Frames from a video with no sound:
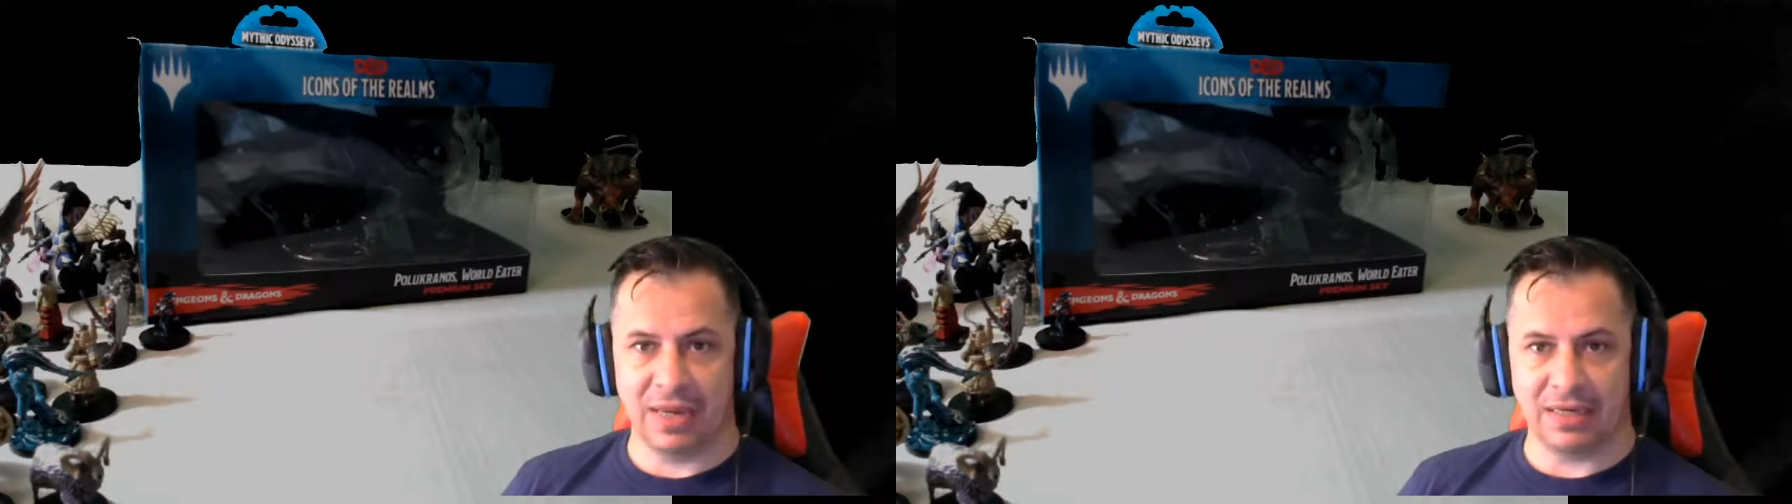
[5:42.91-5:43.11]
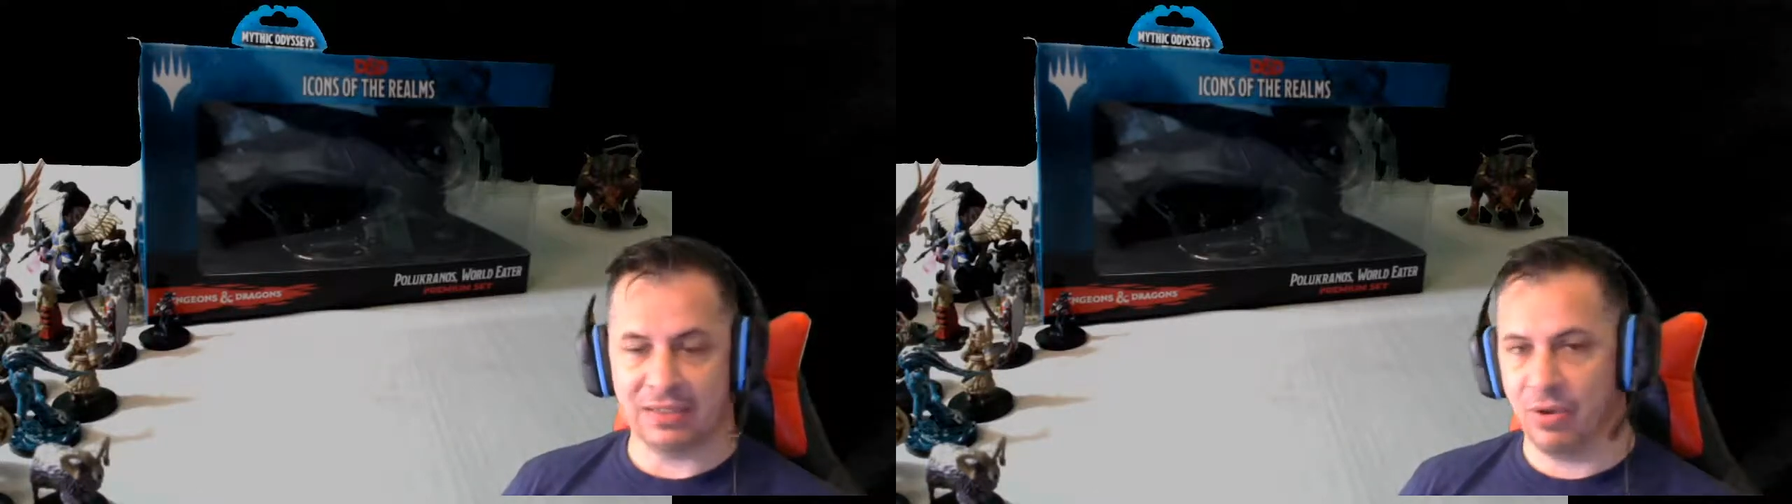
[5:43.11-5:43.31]

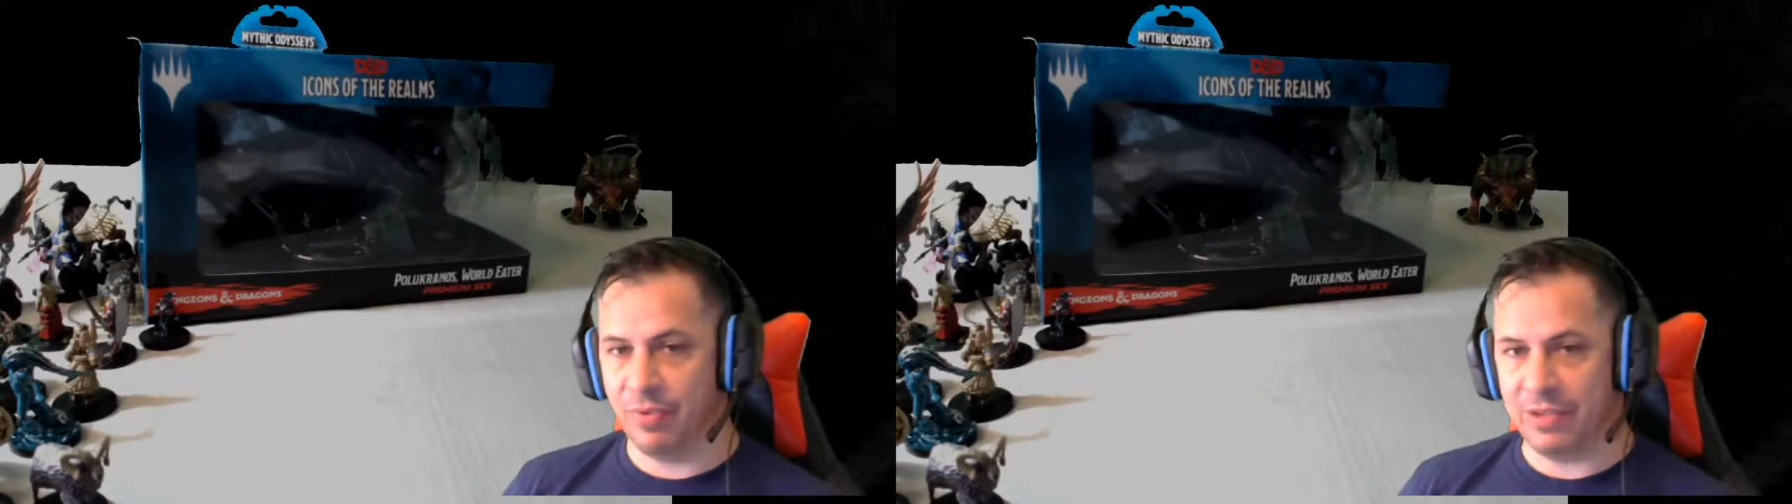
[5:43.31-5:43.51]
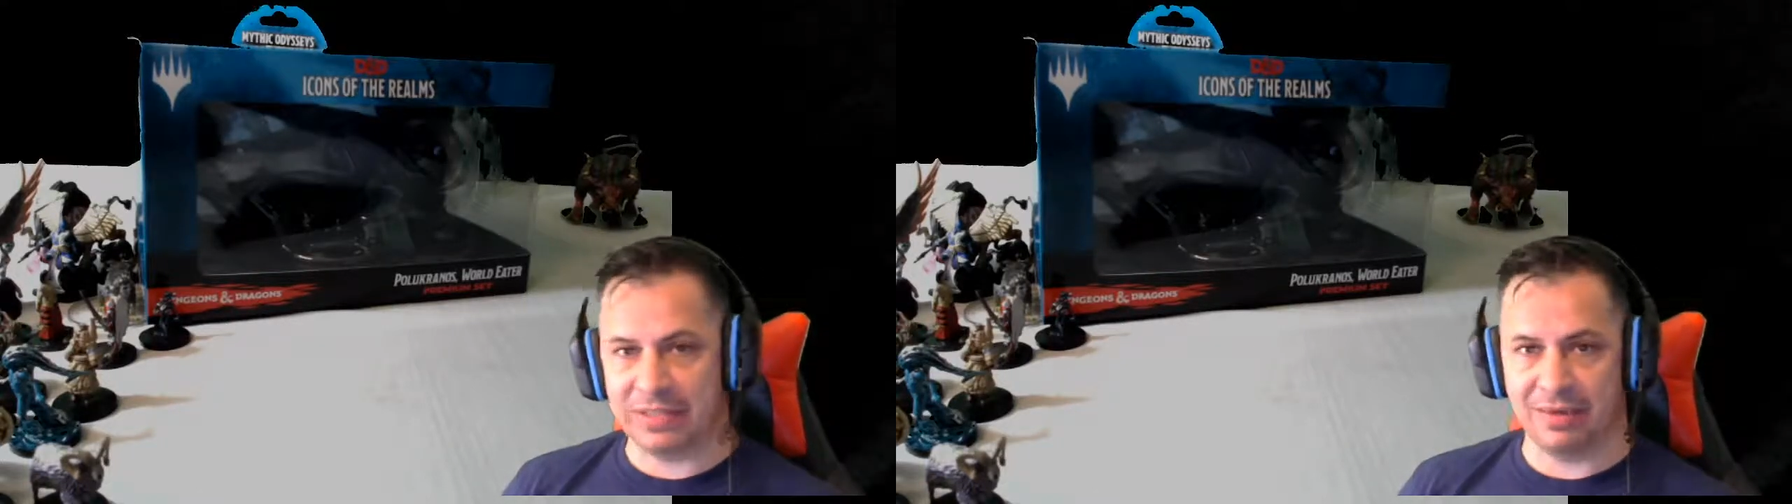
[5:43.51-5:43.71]
I just
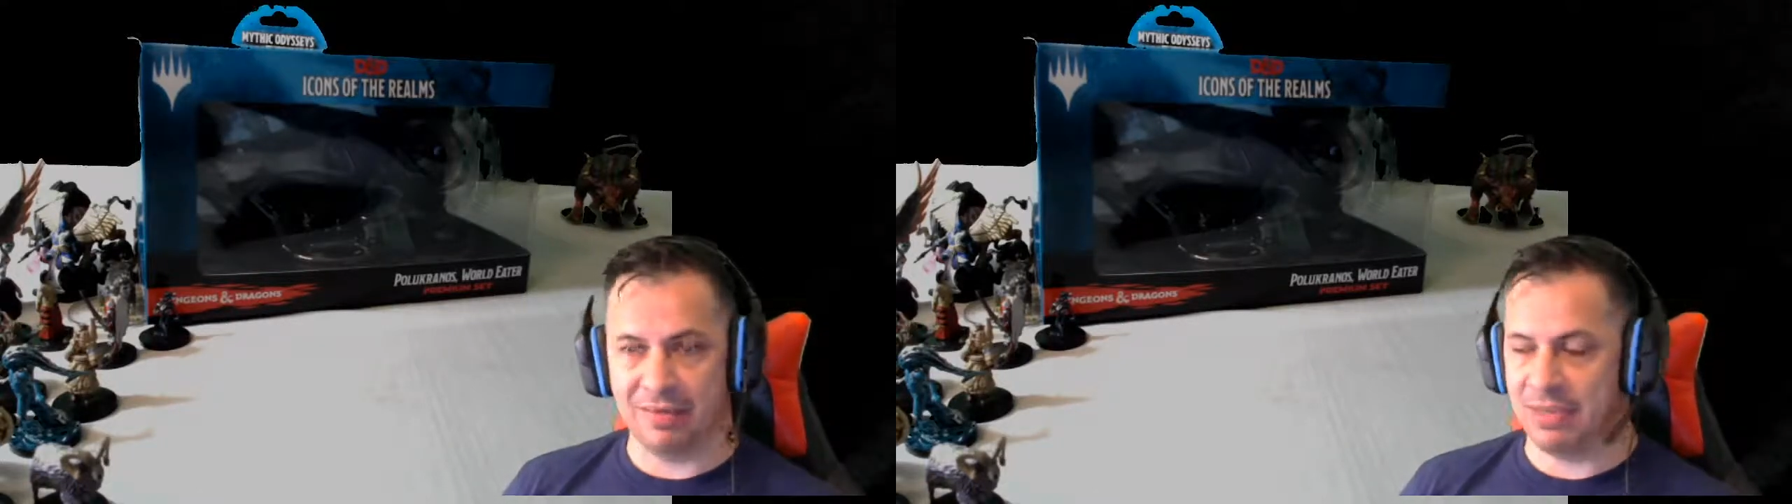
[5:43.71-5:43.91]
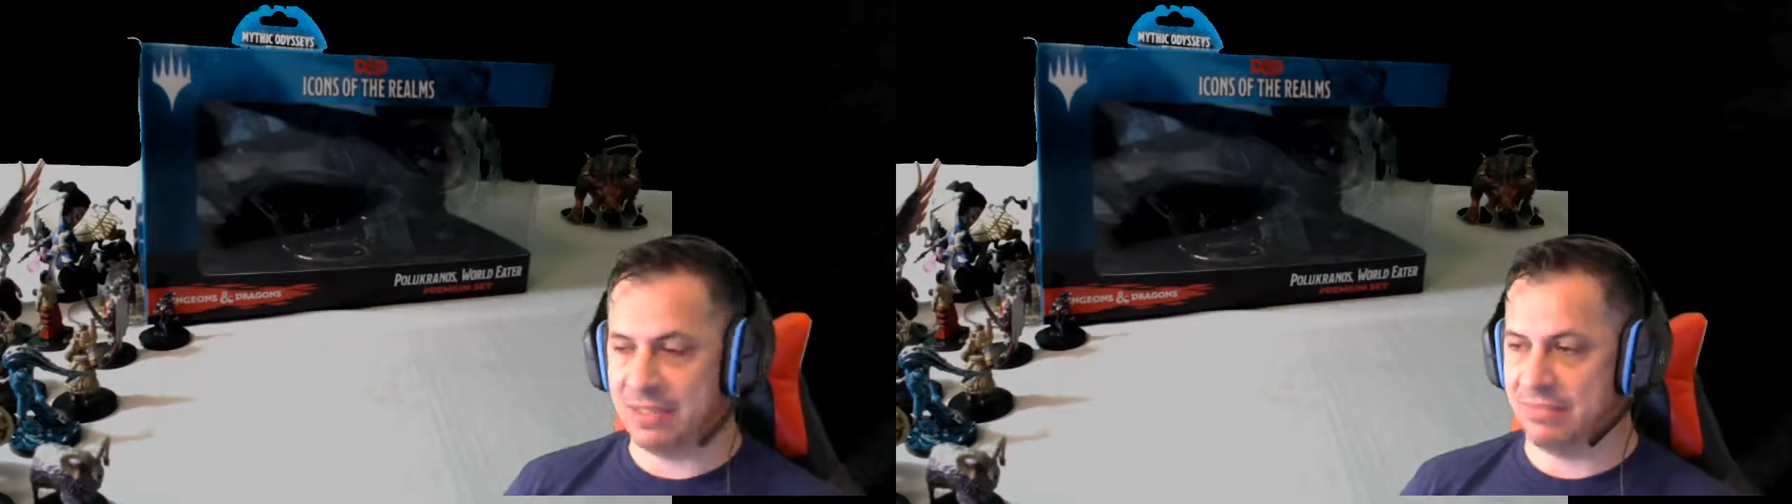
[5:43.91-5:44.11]
always seem to
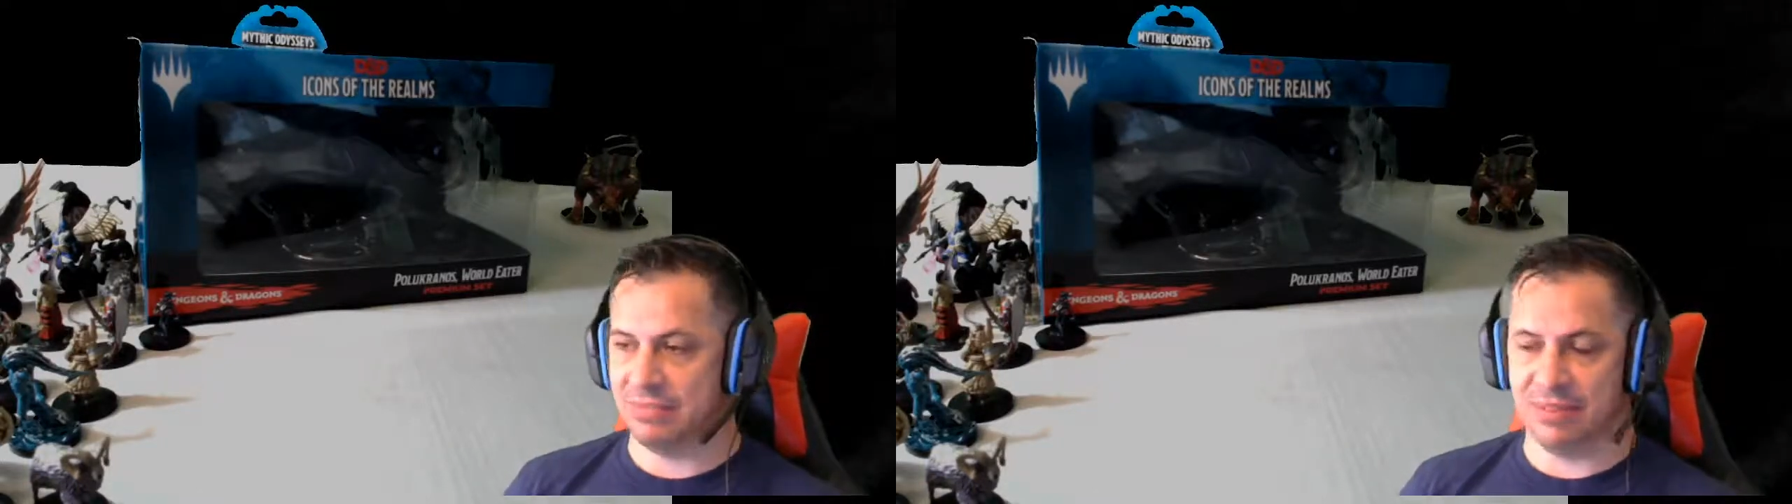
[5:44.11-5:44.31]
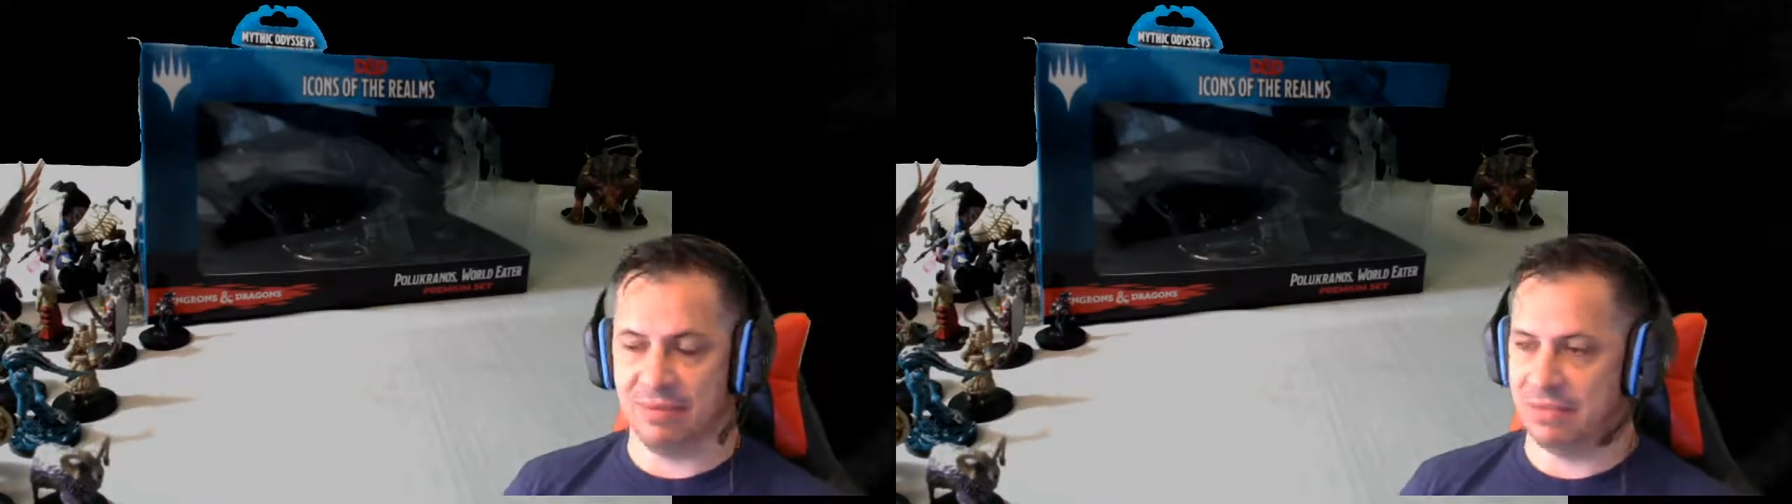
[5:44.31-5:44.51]
miss them
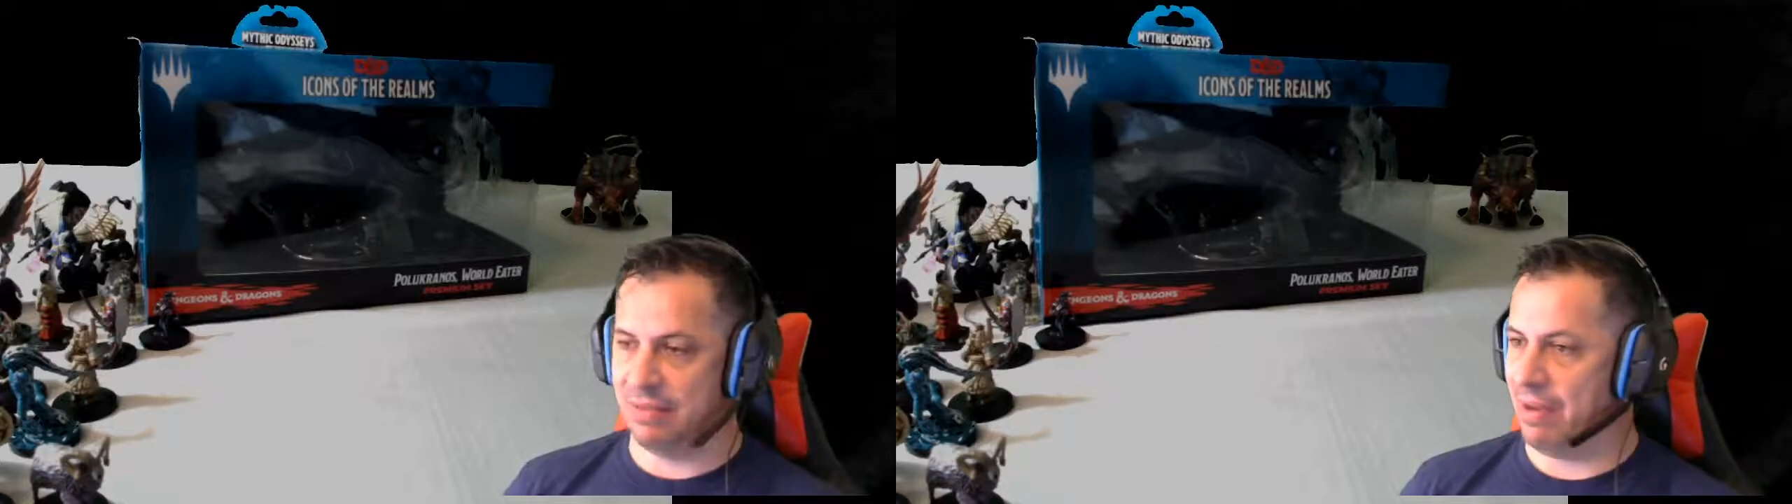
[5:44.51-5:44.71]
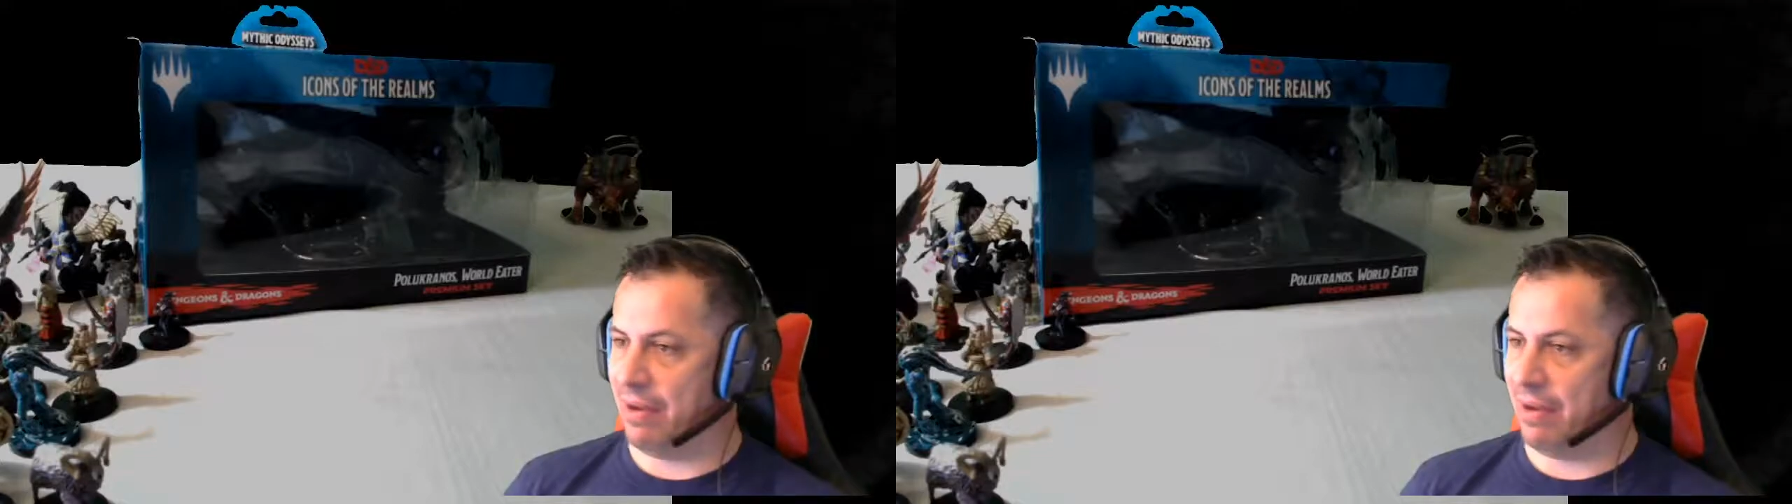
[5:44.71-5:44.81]
somehow.